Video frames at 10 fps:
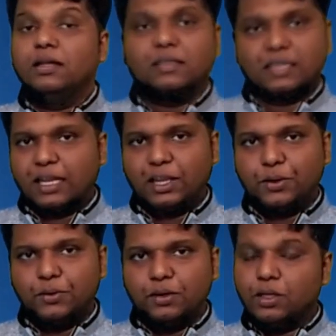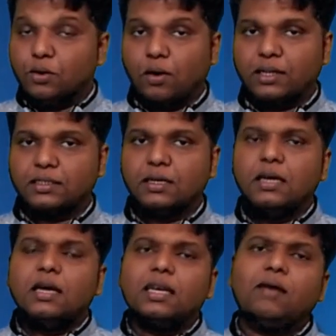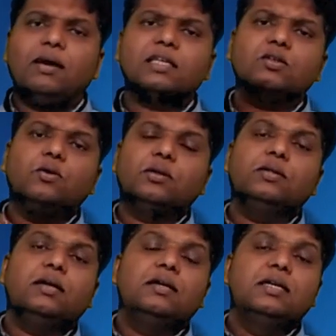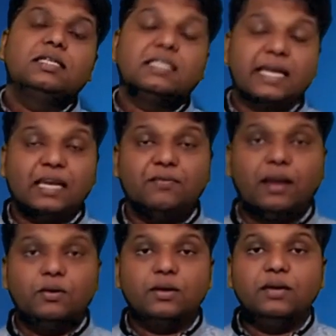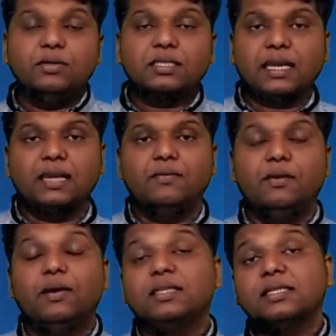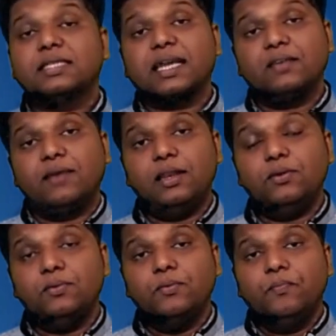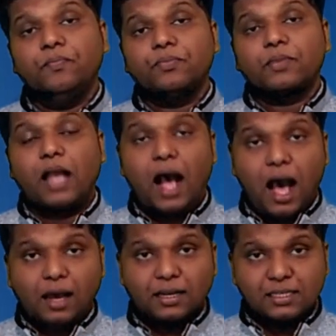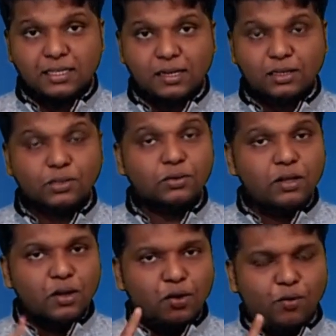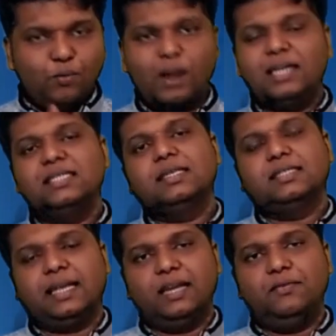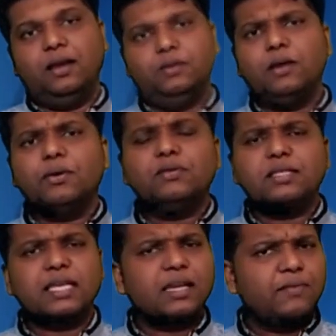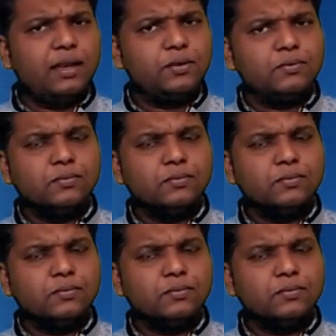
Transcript: 3q. You got it. Now let us go to the second value. Give the second value. What is the second value? R is equal to 1 is the second value. Now give the second value.